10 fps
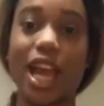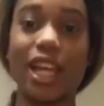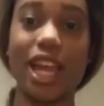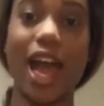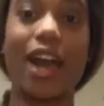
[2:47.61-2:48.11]
I
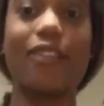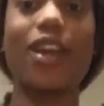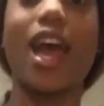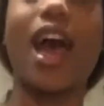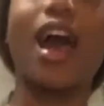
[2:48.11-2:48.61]
have
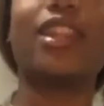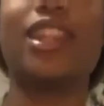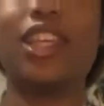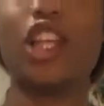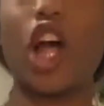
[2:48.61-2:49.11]

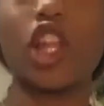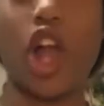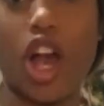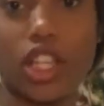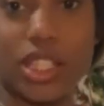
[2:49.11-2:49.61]
the
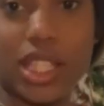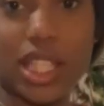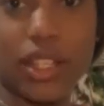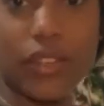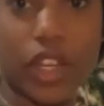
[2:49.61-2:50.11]
long
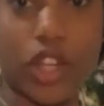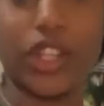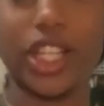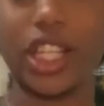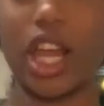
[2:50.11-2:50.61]
sleeve green